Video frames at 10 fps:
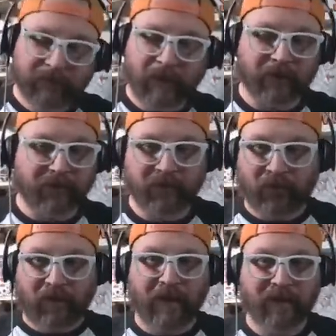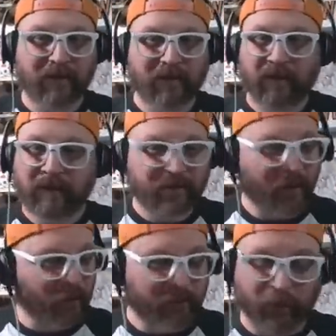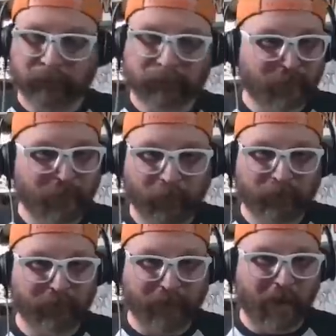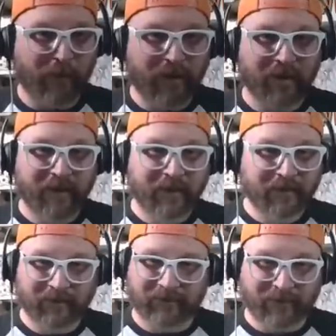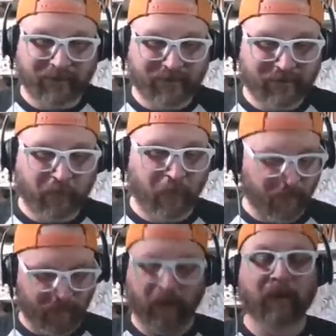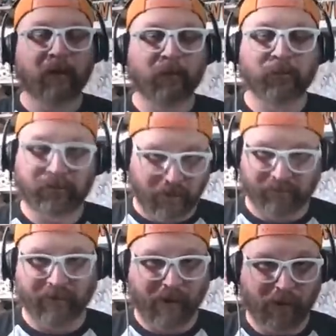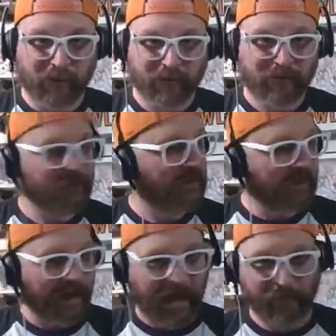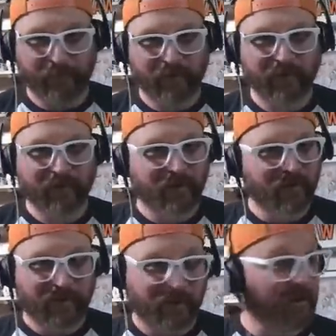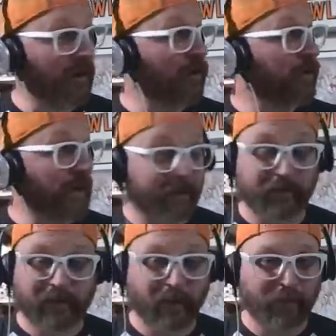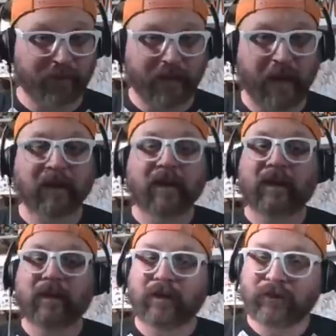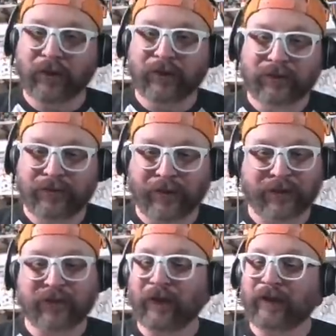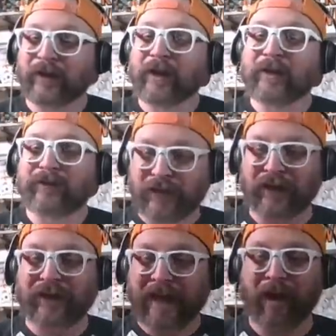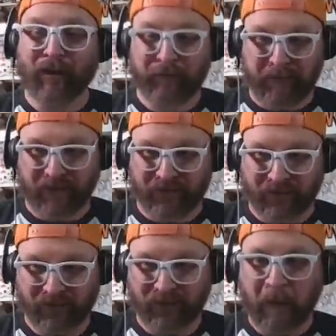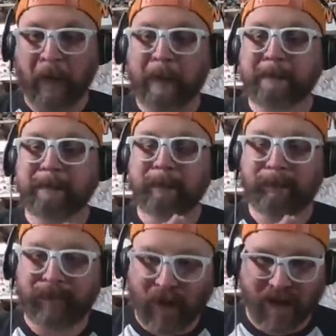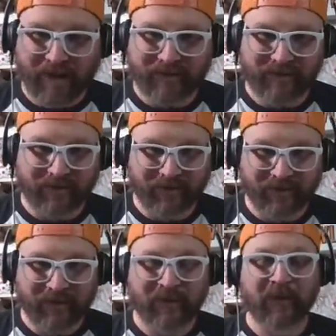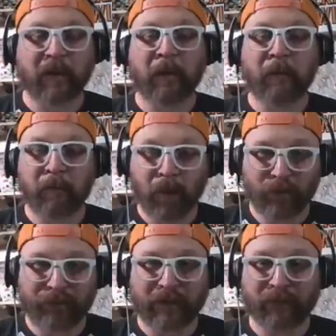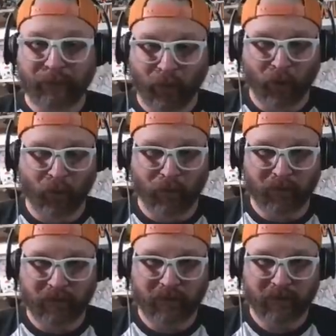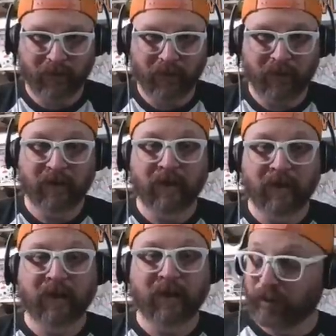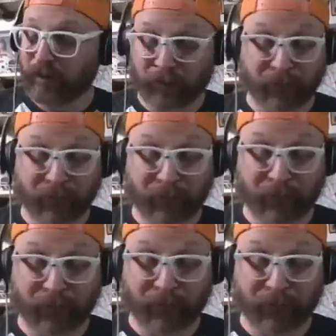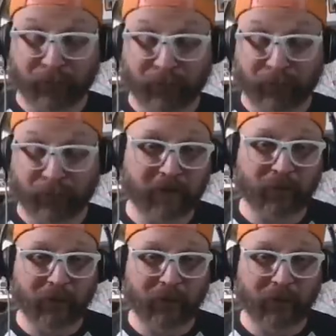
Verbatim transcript: guys in the chat, don't don't crucify me. Listen, seven and zero, oh, happy. You know, got the W. Sad today. that we have to say that. It's sad that you had to say that. Took care of business, but moving forward, you're facing another team next